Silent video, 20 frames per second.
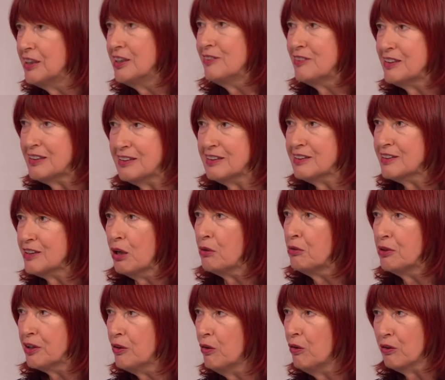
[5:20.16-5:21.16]
believe this is
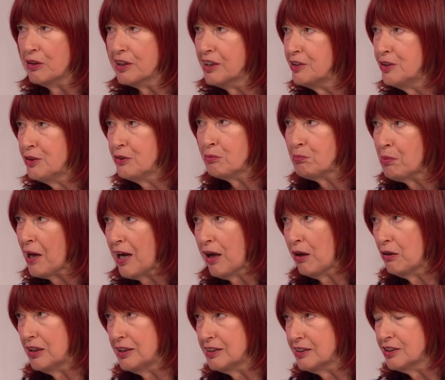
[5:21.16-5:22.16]
going on, and you are
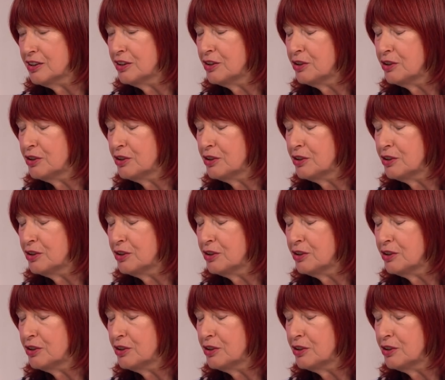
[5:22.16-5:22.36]
powerless